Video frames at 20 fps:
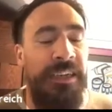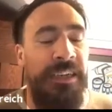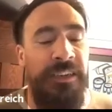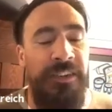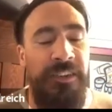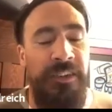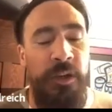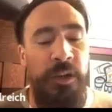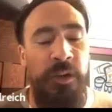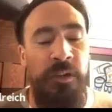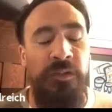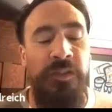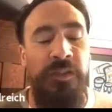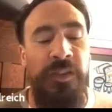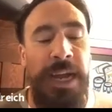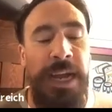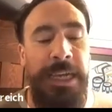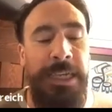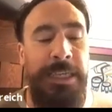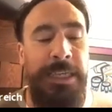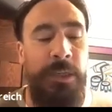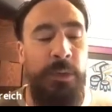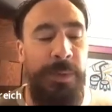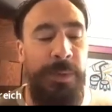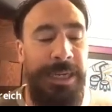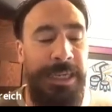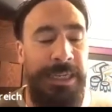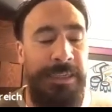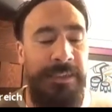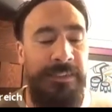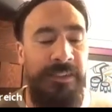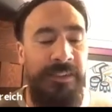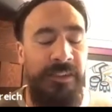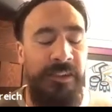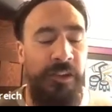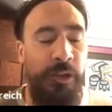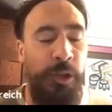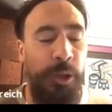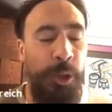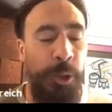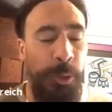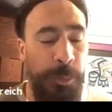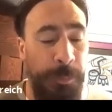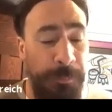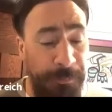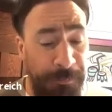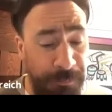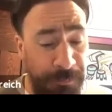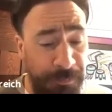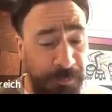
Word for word: So finding ways to